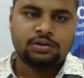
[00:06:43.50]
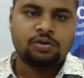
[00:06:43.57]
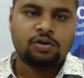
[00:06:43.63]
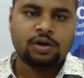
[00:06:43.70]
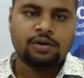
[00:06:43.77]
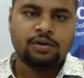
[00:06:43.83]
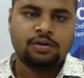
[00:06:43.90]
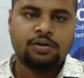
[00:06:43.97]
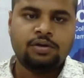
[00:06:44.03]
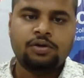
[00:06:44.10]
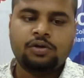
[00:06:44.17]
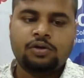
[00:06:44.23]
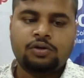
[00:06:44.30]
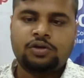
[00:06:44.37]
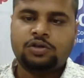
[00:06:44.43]
Okay,
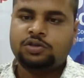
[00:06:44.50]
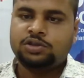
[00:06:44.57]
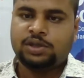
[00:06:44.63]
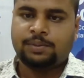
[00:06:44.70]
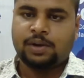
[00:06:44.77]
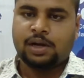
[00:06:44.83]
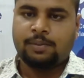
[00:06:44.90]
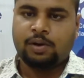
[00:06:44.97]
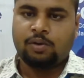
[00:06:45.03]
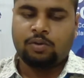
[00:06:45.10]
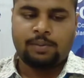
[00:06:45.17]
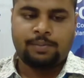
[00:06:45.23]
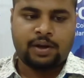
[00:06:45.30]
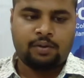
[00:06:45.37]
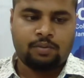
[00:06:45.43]
so I'm coming
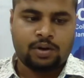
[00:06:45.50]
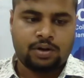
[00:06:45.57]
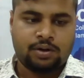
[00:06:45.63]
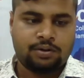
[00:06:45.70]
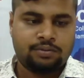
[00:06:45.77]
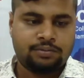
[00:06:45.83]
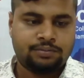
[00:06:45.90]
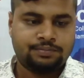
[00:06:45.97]
one by one.